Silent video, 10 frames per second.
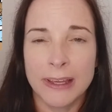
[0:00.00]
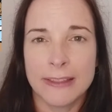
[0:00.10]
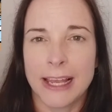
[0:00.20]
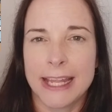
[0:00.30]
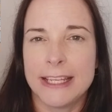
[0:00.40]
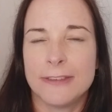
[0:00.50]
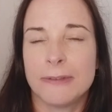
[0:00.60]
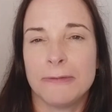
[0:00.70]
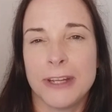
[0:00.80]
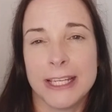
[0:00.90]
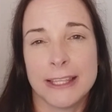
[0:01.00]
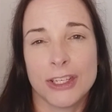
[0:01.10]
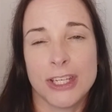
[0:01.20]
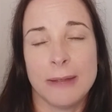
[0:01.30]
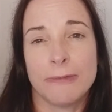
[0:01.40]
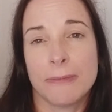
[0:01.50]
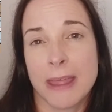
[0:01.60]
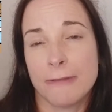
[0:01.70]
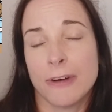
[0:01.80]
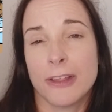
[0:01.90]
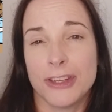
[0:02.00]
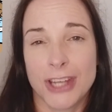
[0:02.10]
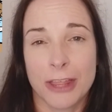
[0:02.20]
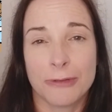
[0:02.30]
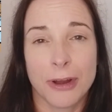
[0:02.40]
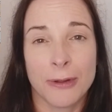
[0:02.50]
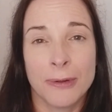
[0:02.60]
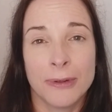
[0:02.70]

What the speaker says: the ladies from feeding the sheep from their father Jethro,